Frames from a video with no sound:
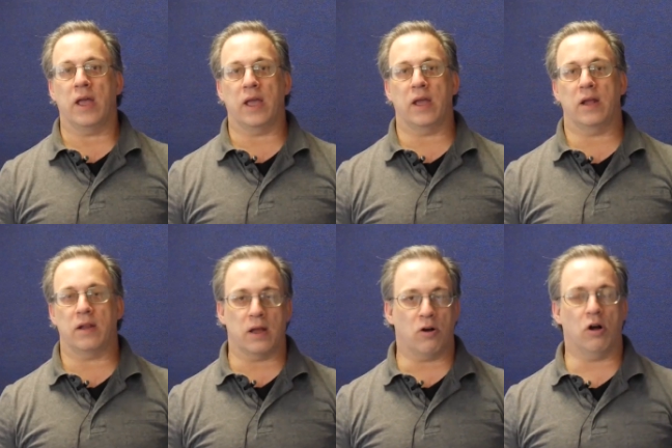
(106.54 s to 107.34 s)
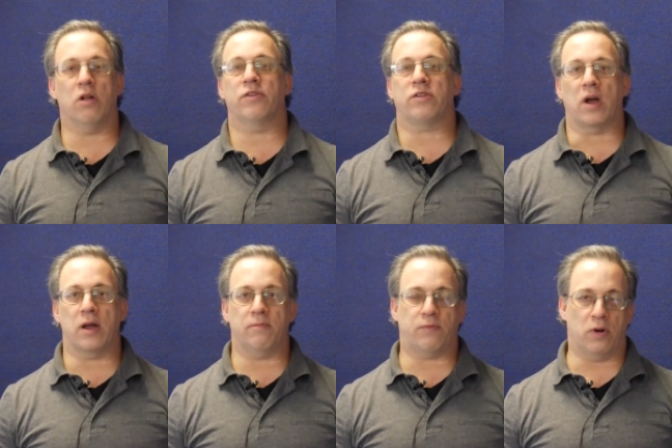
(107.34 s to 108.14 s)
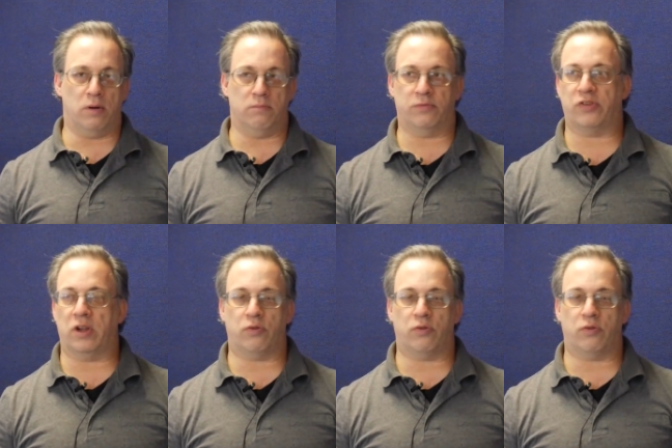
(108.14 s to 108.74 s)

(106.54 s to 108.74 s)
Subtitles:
And all the time from, say,